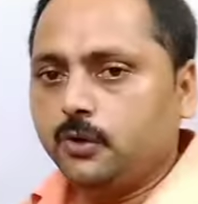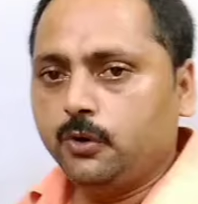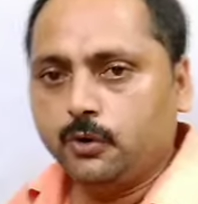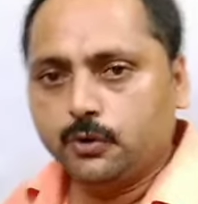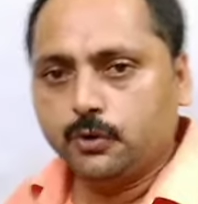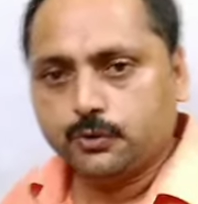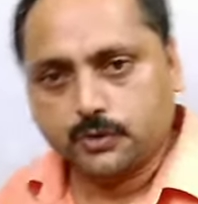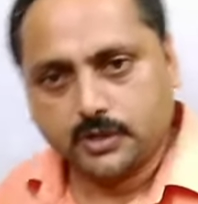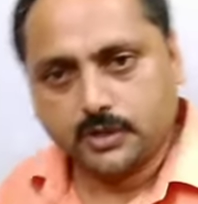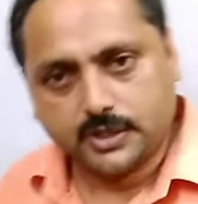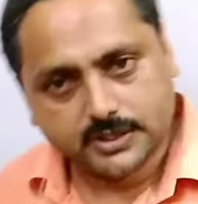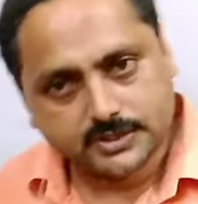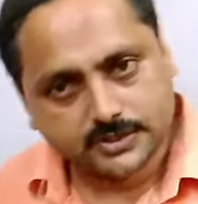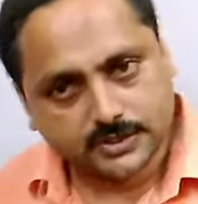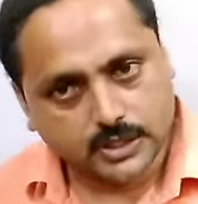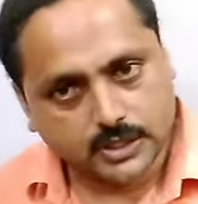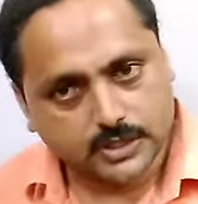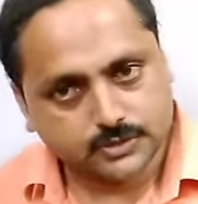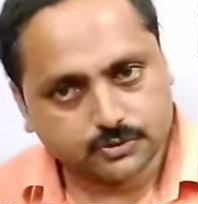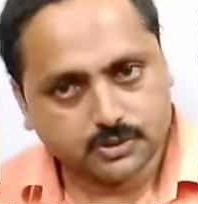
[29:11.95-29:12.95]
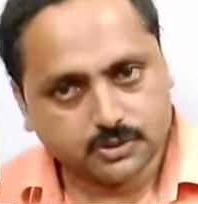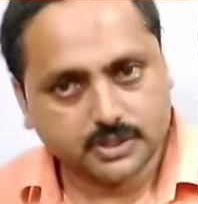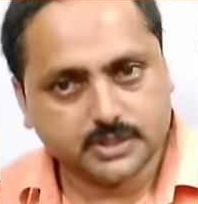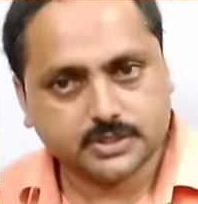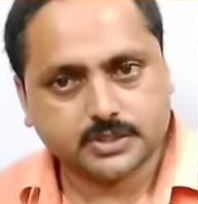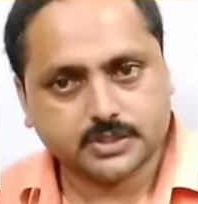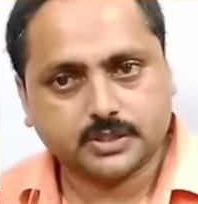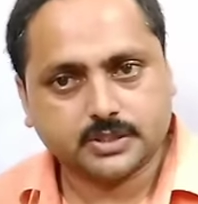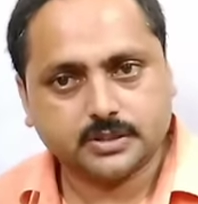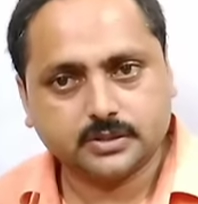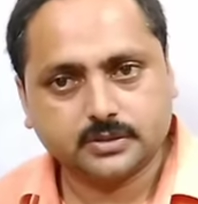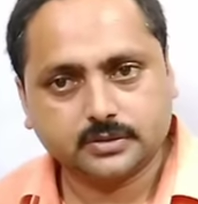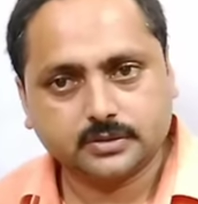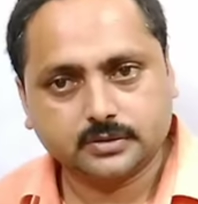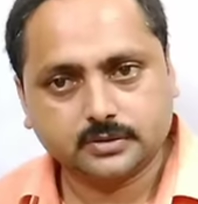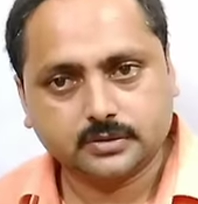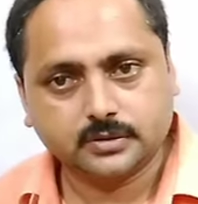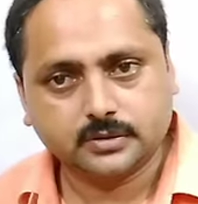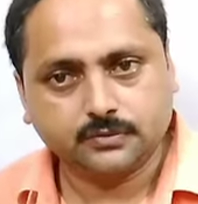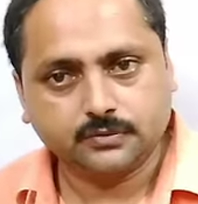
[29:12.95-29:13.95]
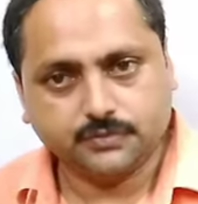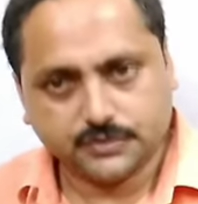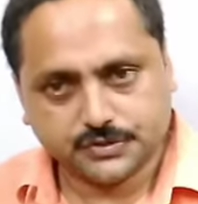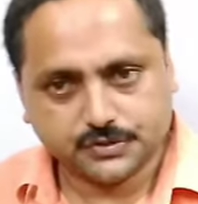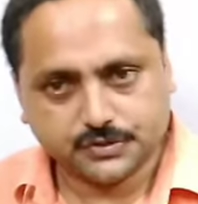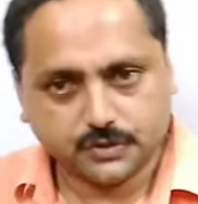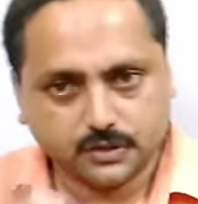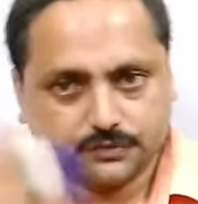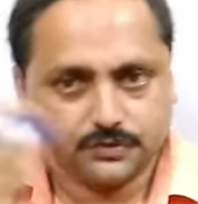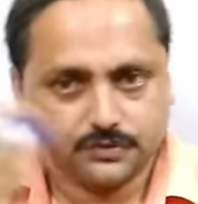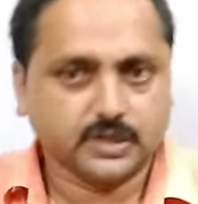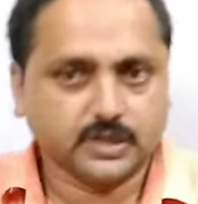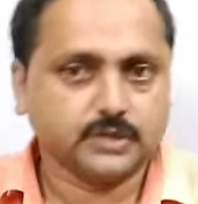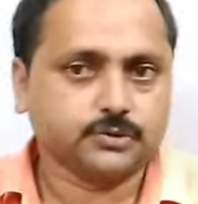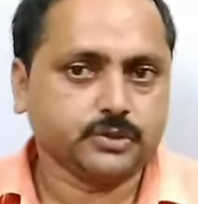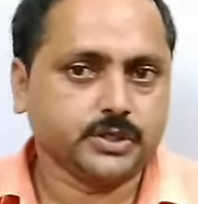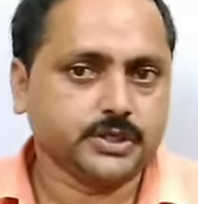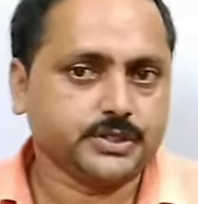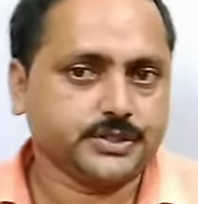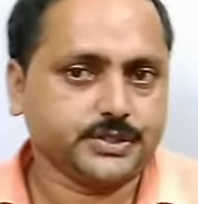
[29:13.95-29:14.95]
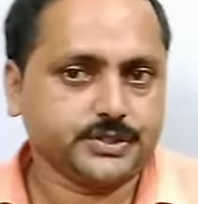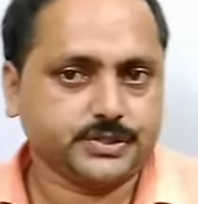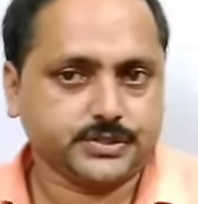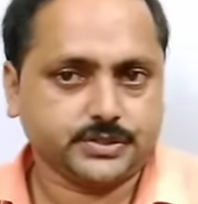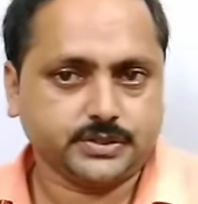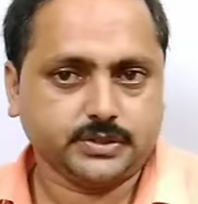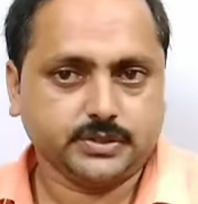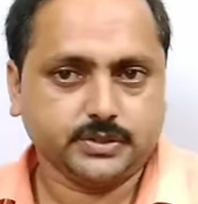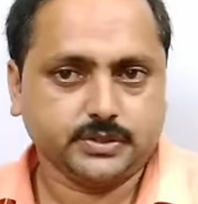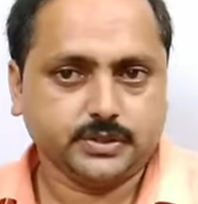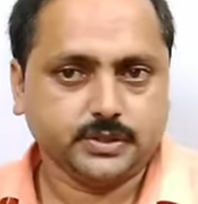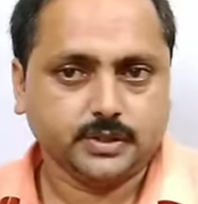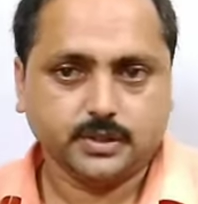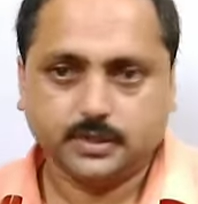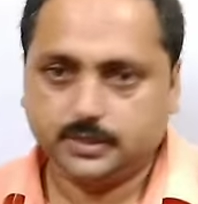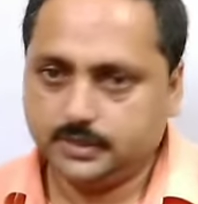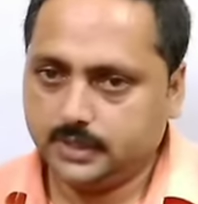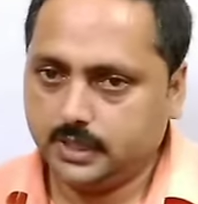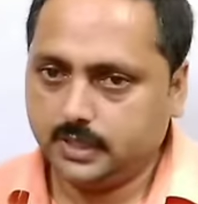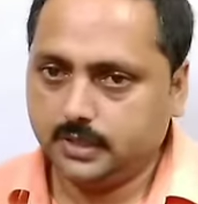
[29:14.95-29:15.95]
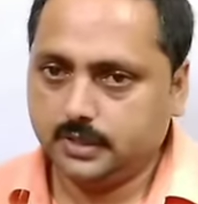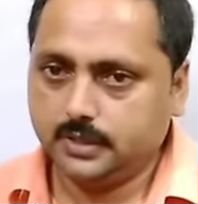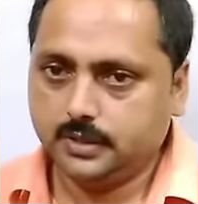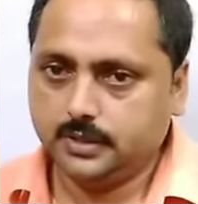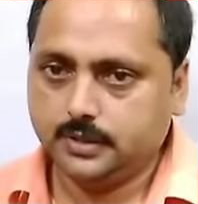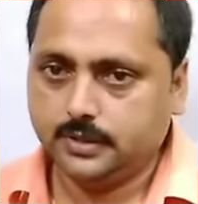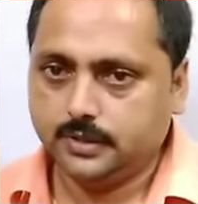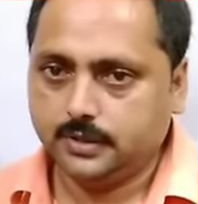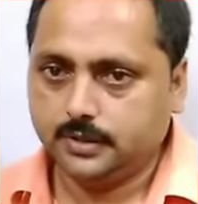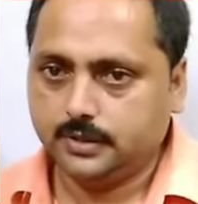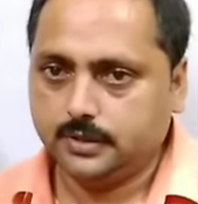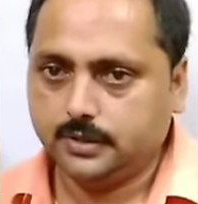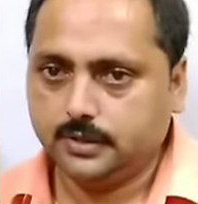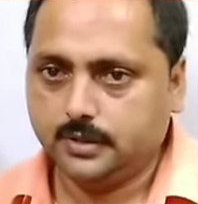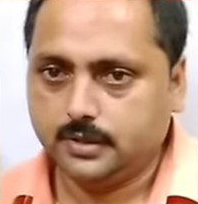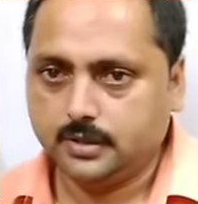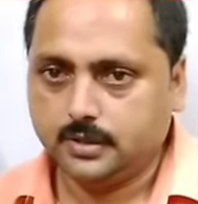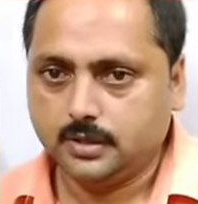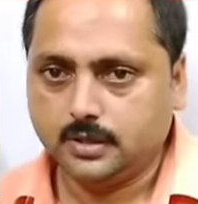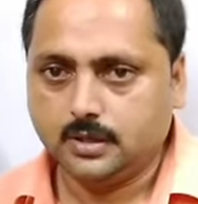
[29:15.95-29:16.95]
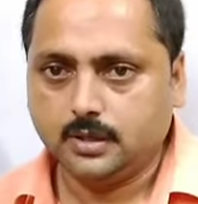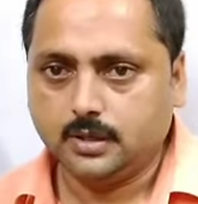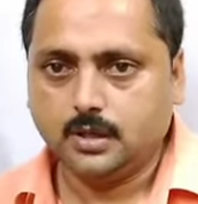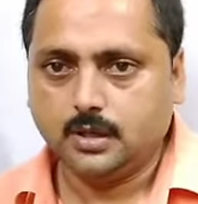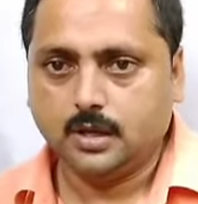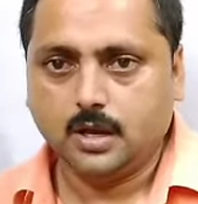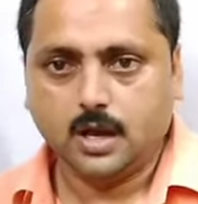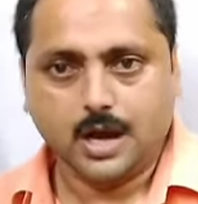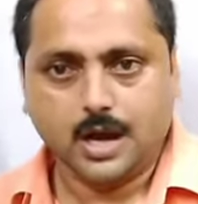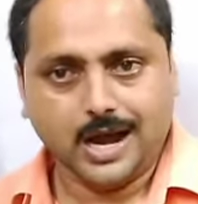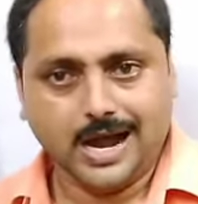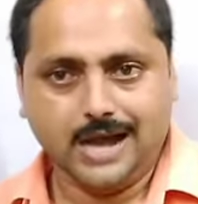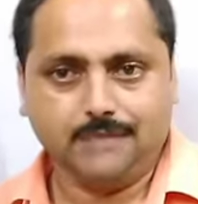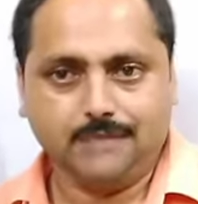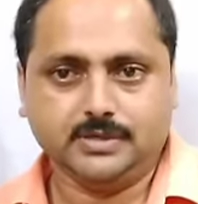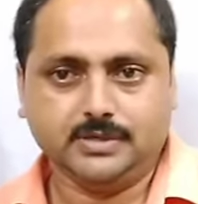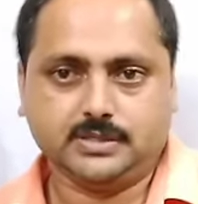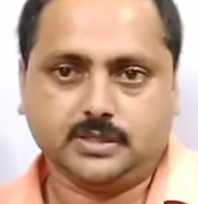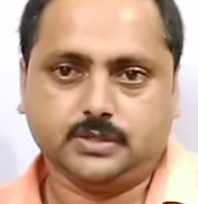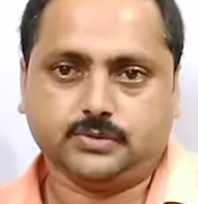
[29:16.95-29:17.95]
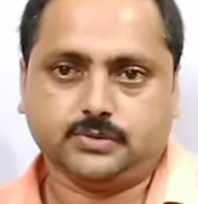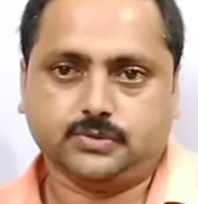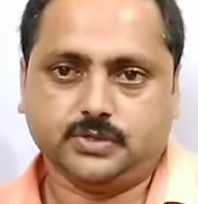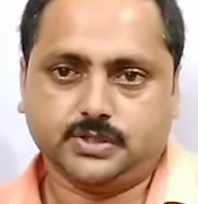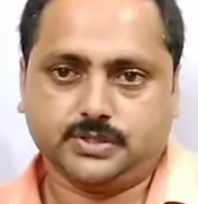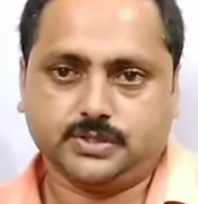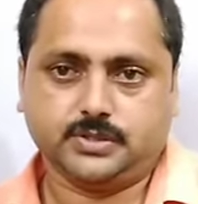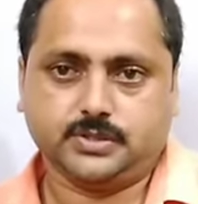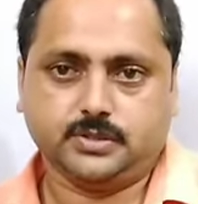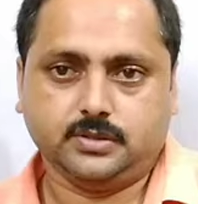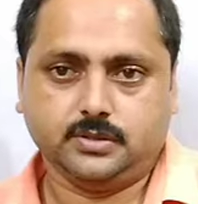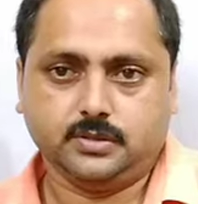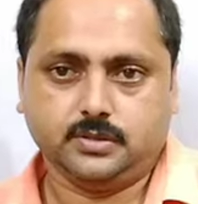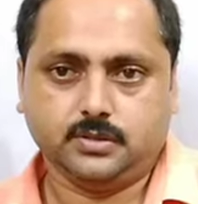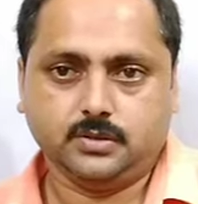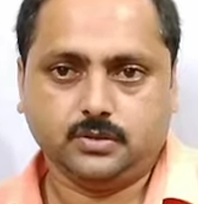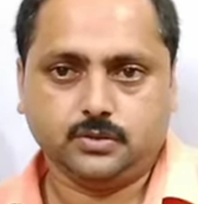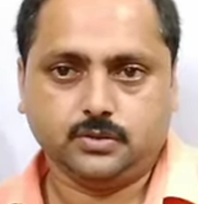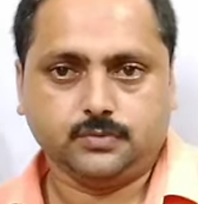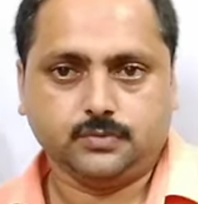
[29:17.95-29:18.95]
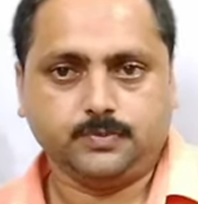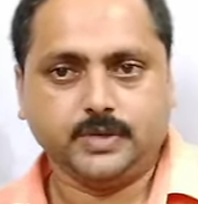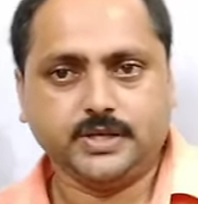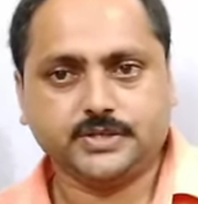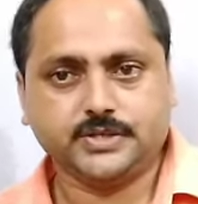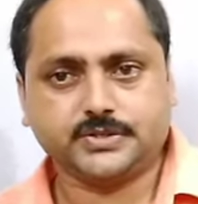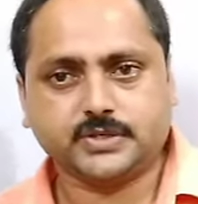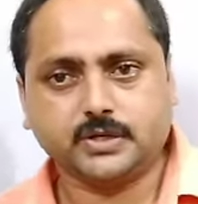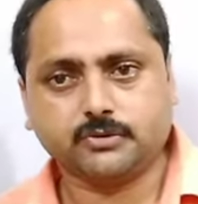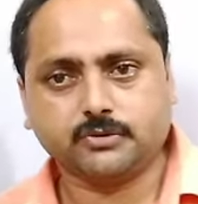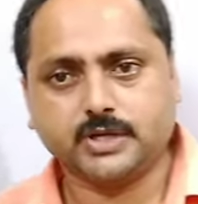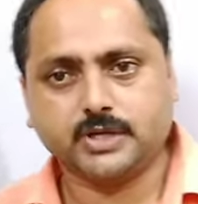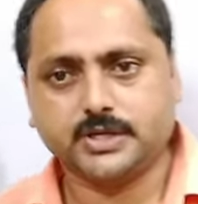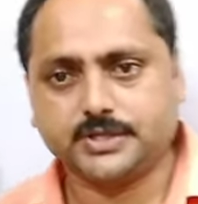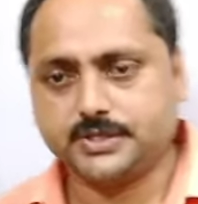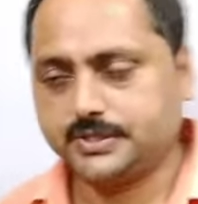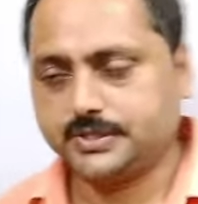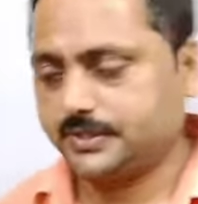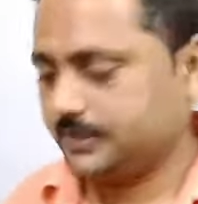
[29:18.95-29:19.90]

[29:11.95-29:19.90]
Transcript: So let us calculate. First order we calculate it, then I will calculate. Please calculate it.